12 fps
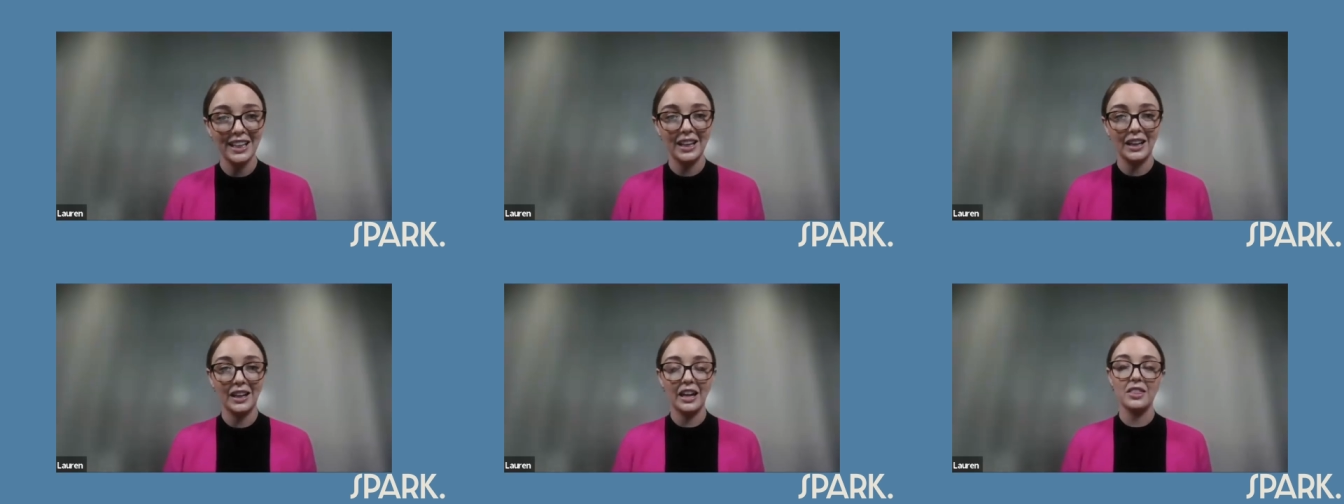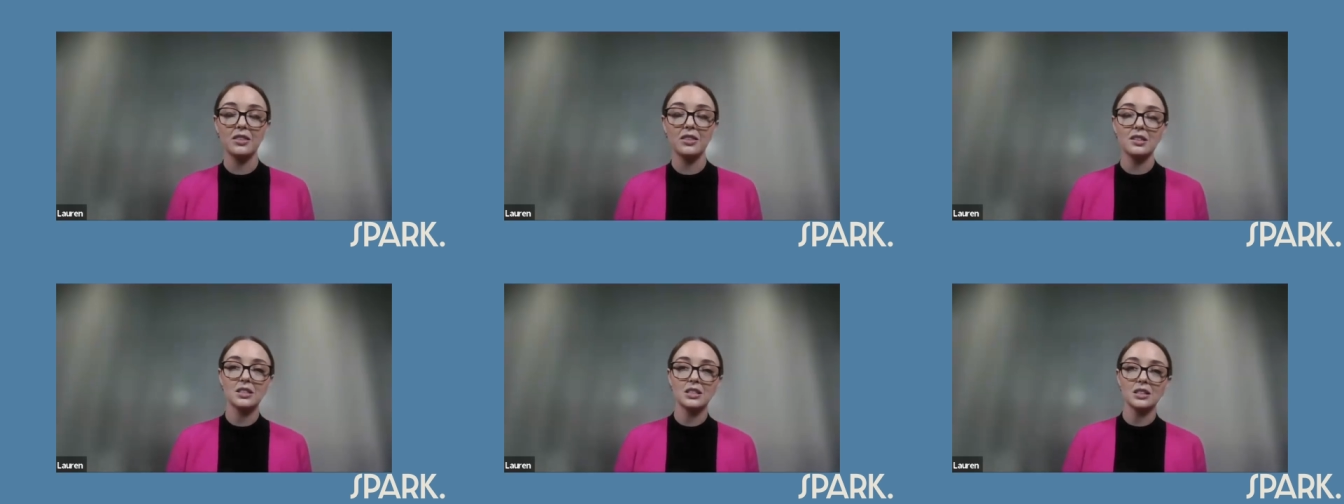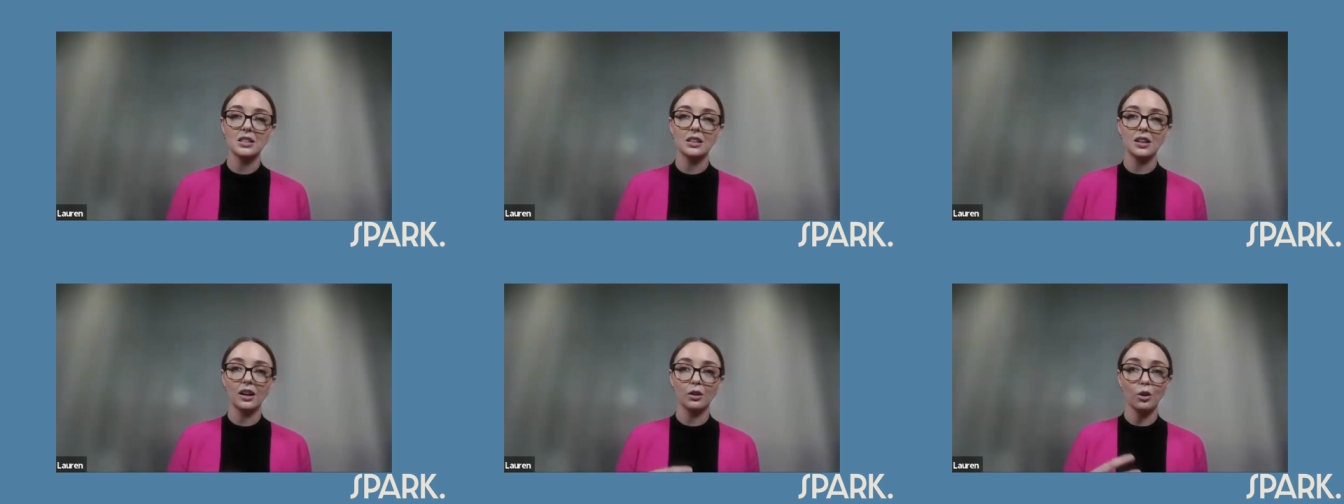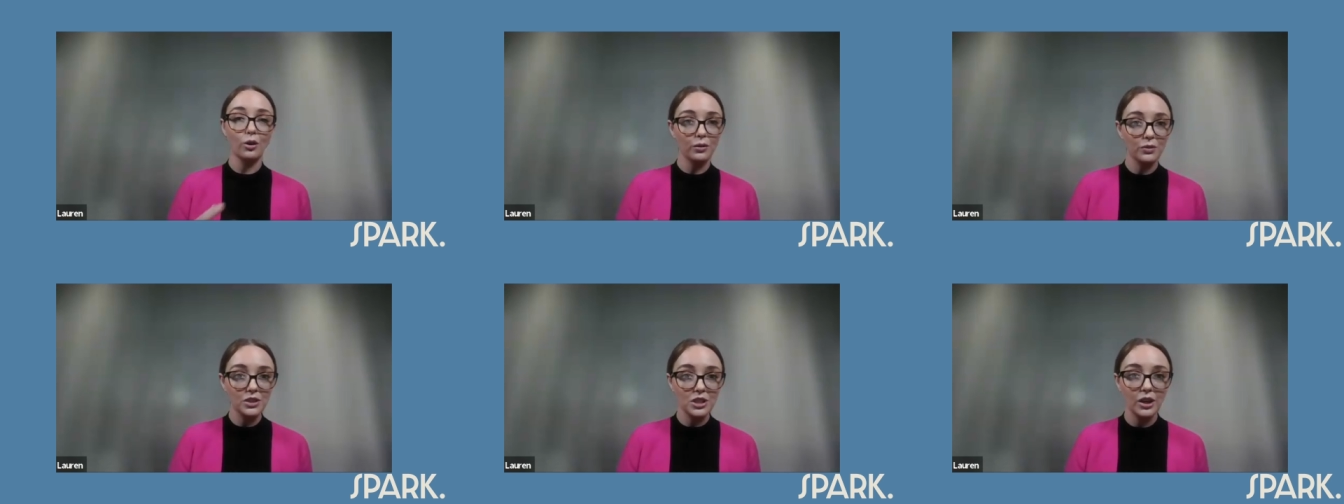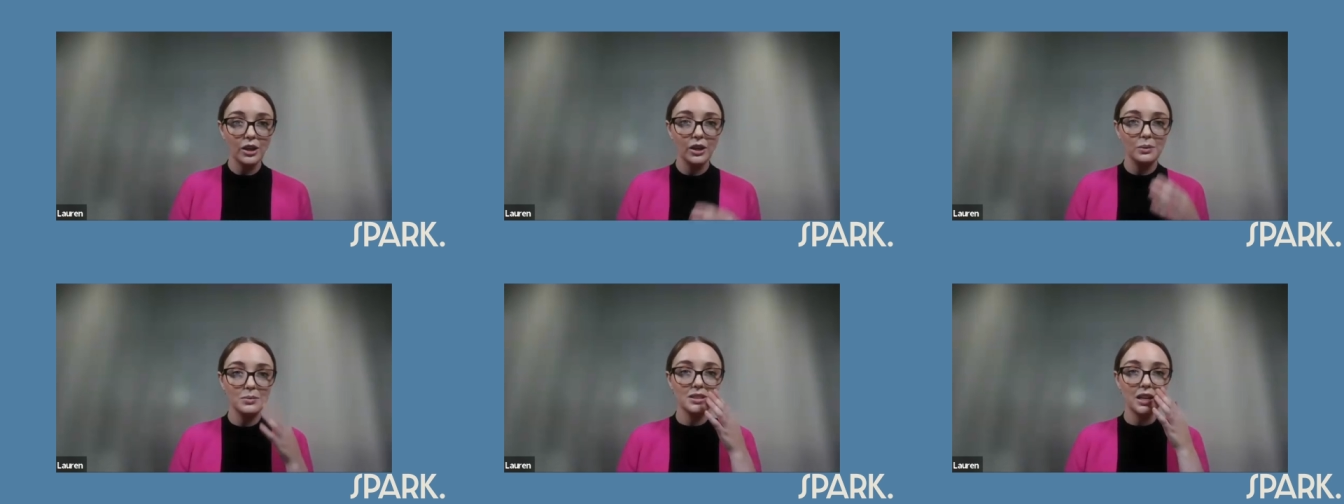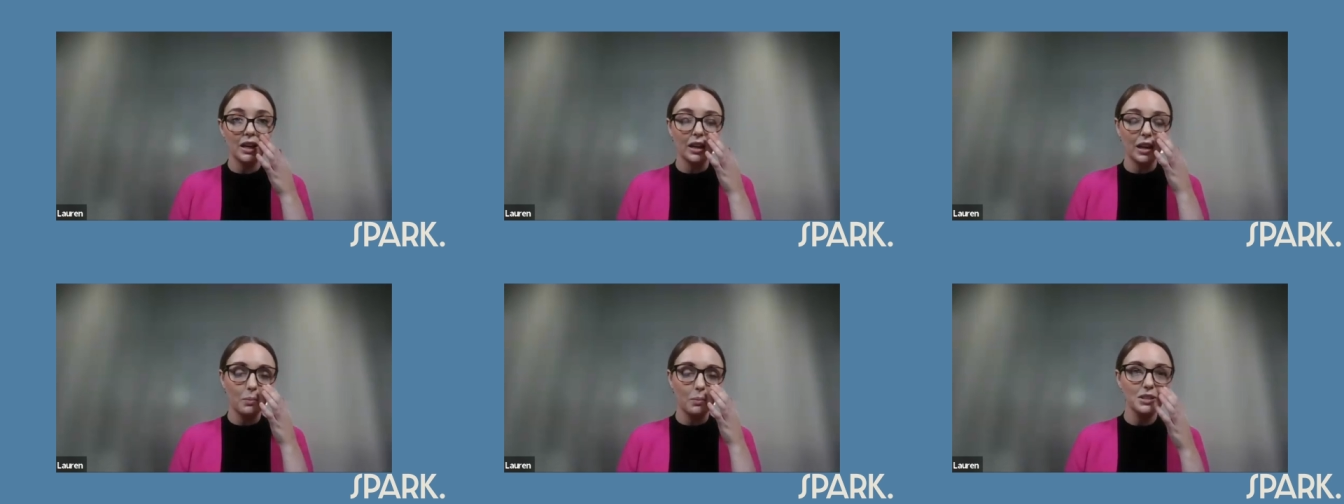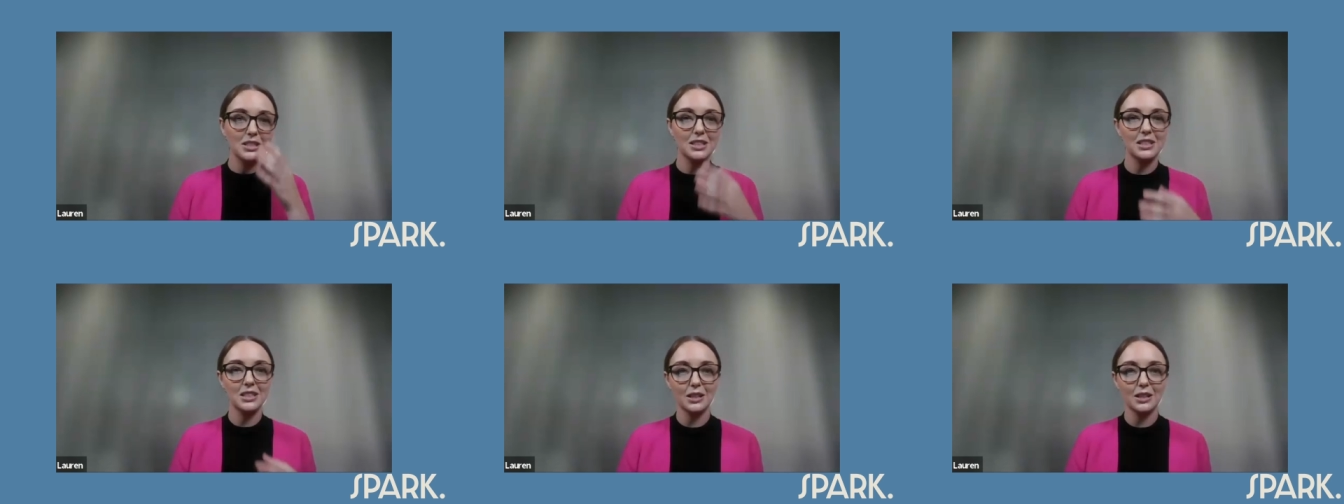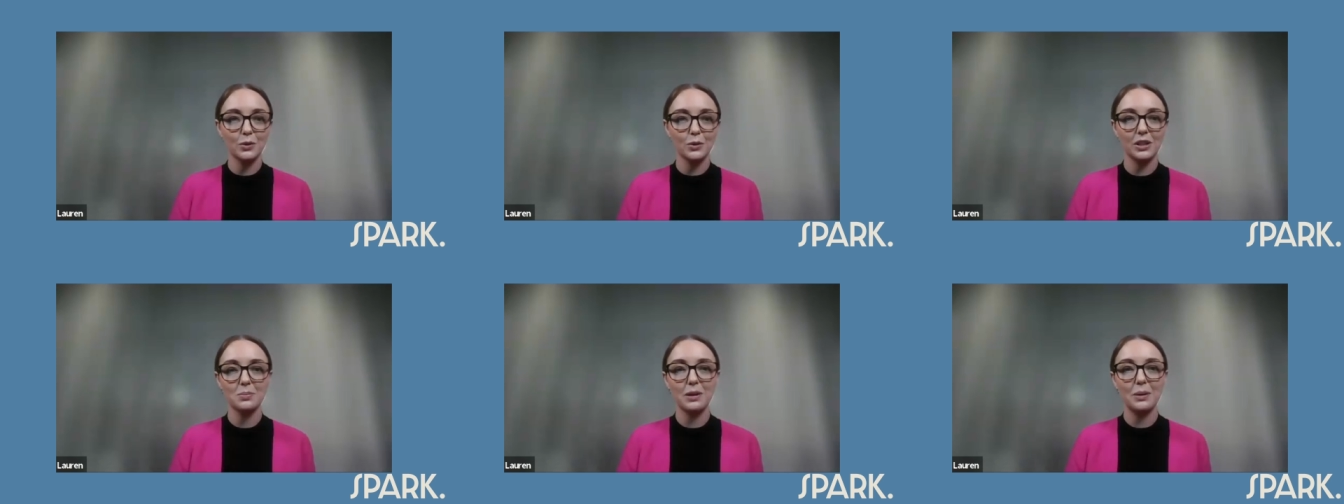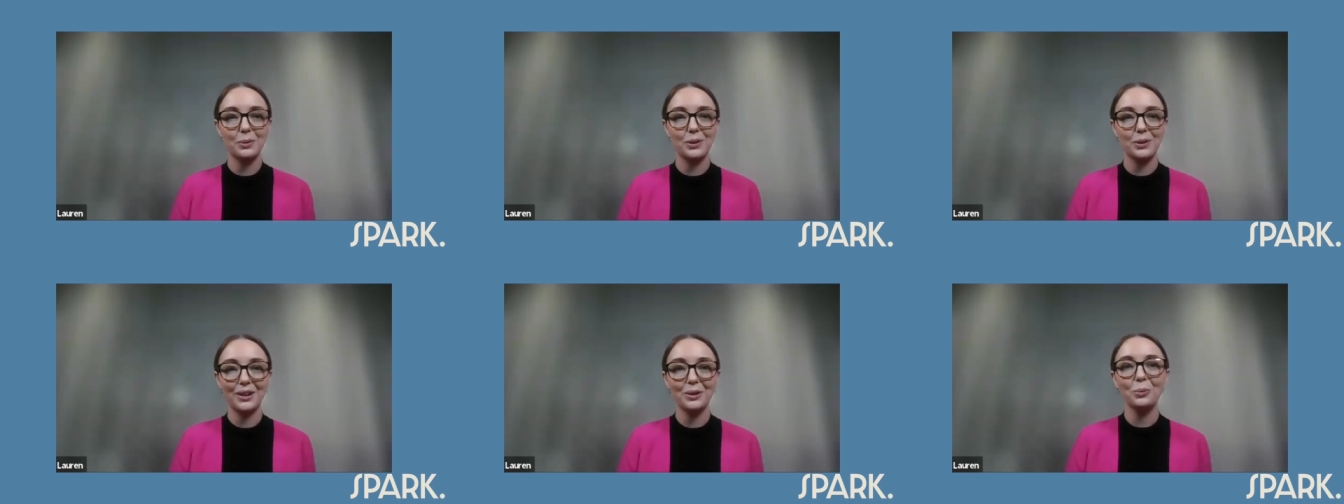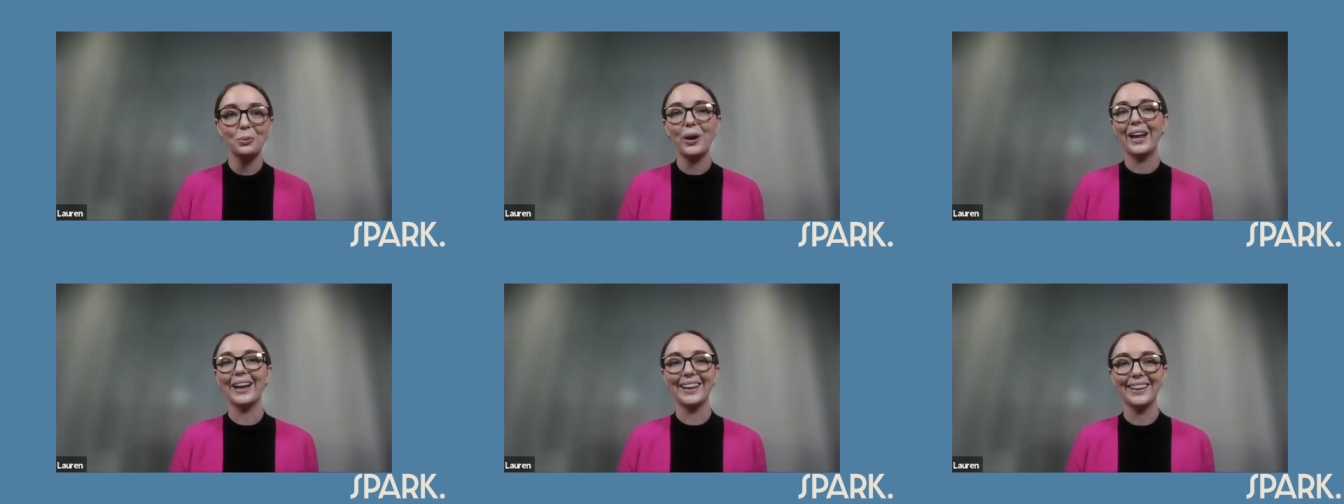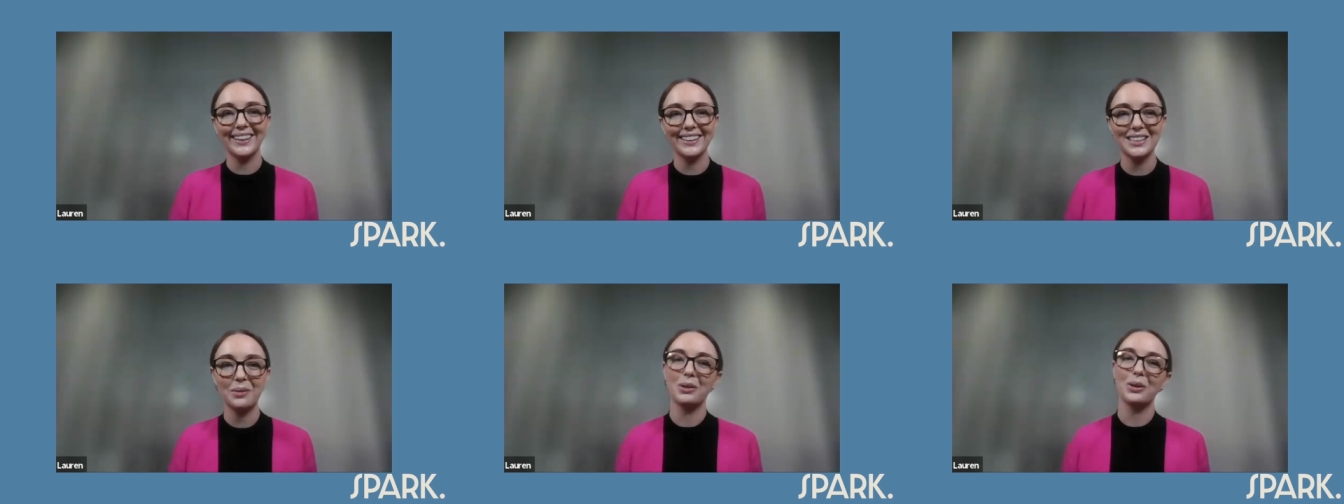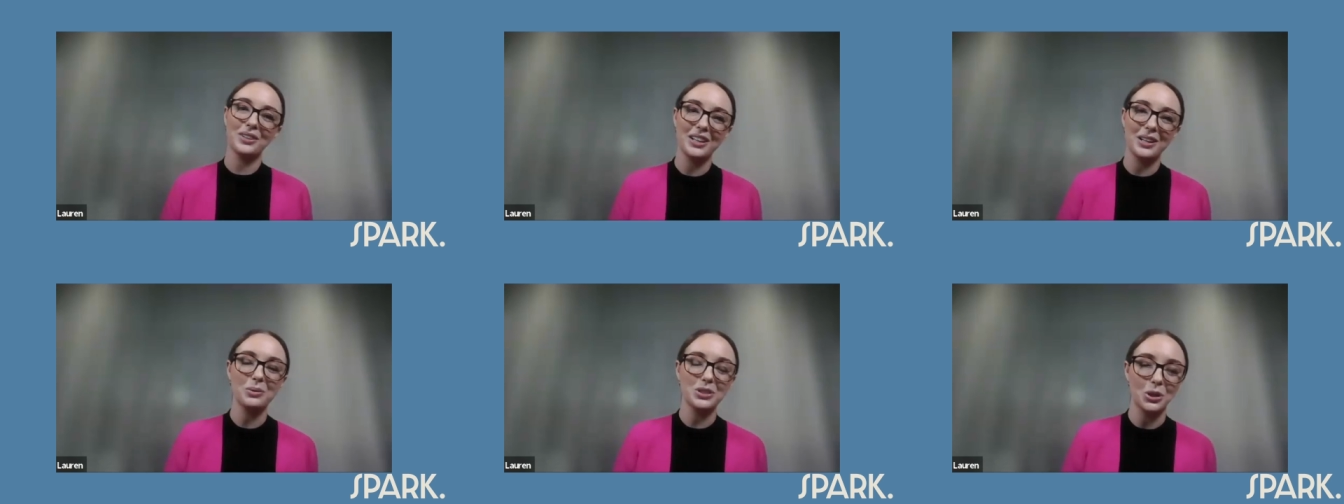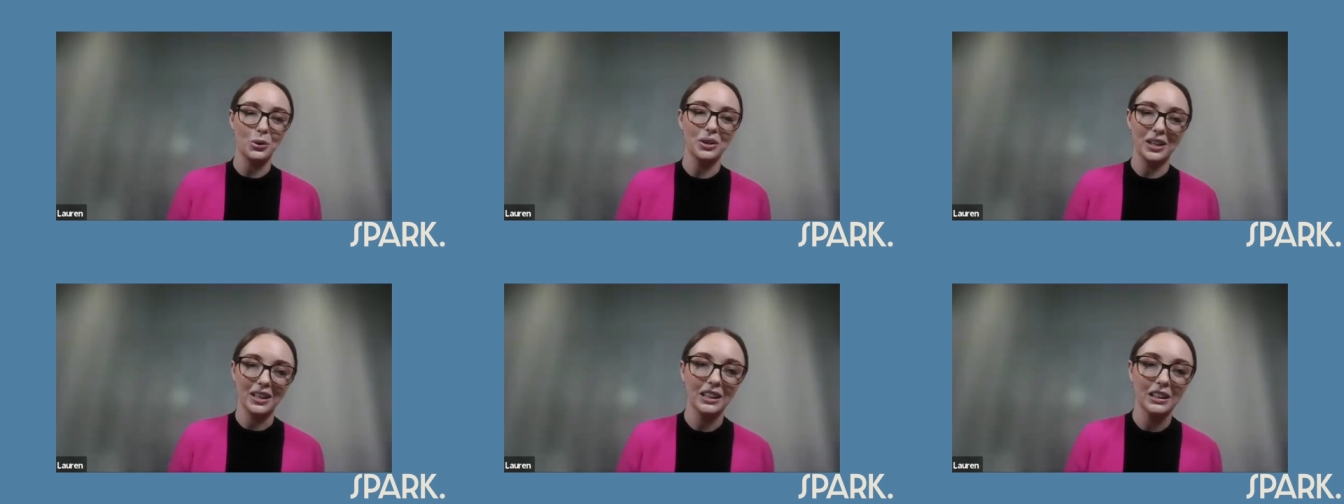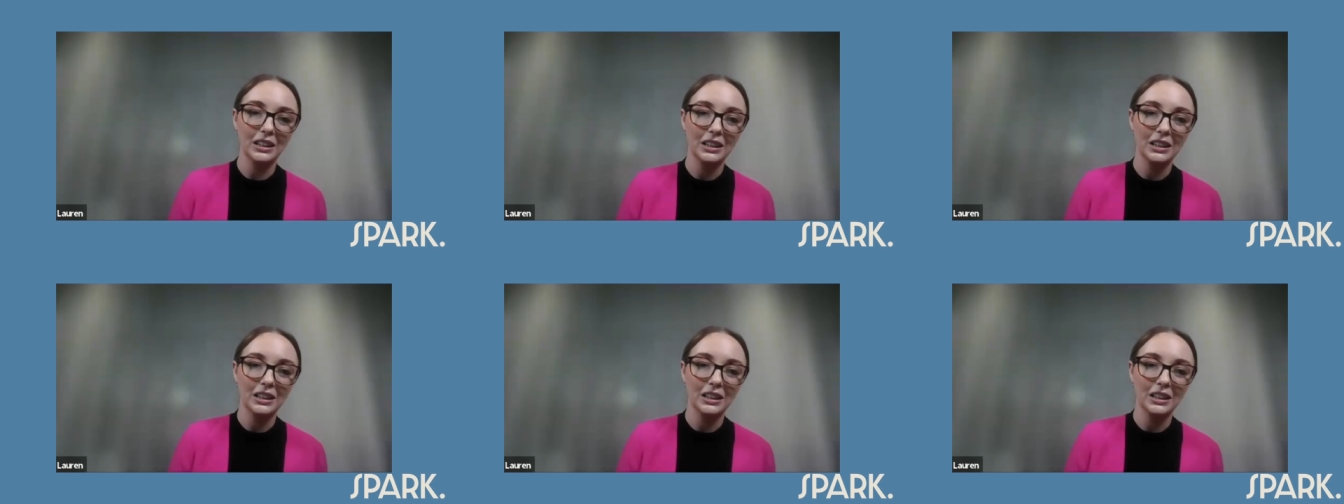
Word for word: Uh, and a lot of the times that can be successful because people aren't aware that someone already was owning it